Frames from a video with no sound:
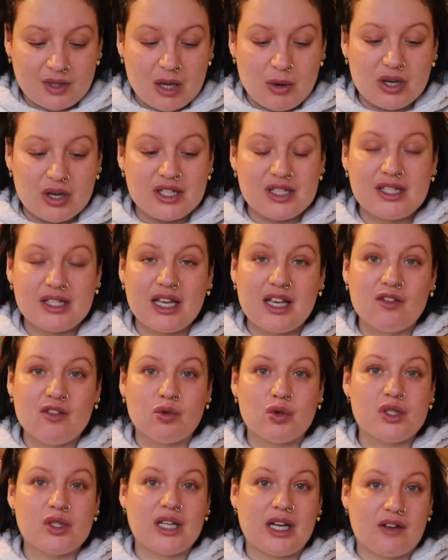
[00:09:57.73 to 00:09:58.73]
Whereas Steve
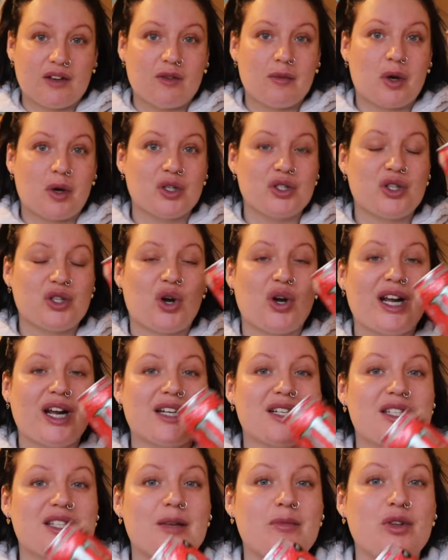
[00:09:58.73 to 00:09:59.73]
will still have a Monster. And I had
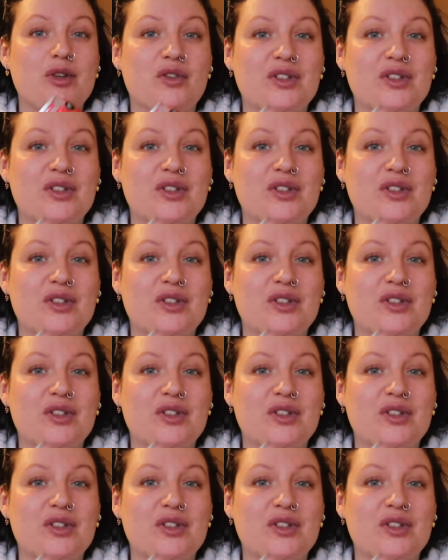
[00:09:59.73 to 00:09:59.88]
a sip the